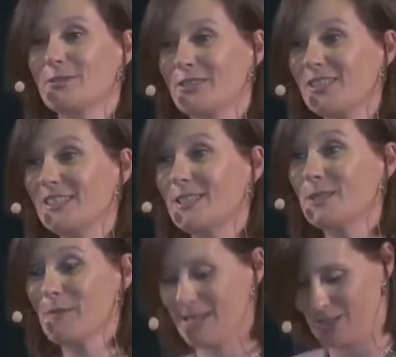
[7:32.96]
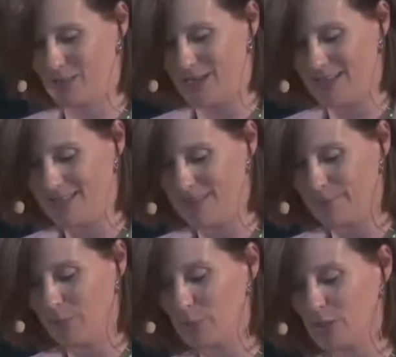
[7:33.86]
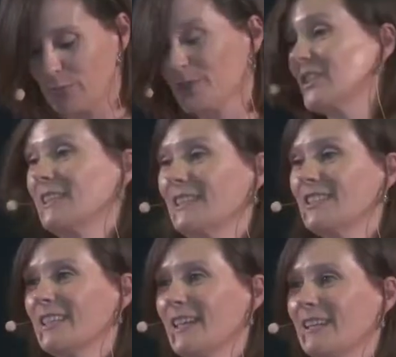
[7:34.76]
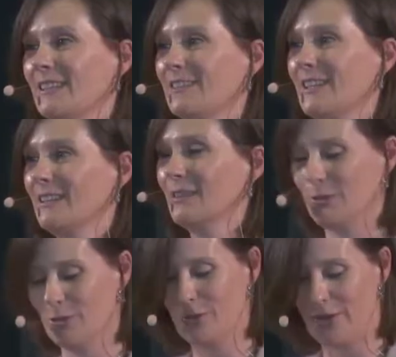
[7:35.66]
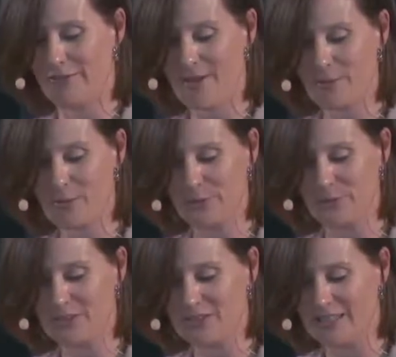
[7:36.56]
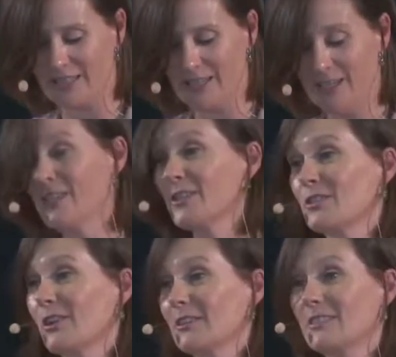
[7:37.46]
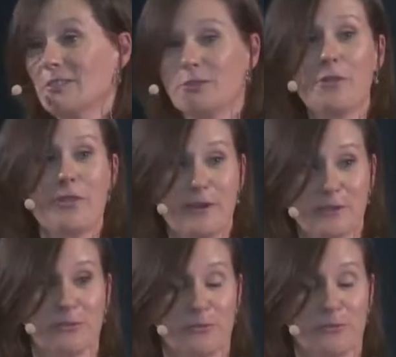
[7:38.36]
facilities management, which was initiated in the EuroFM community, started in two thousand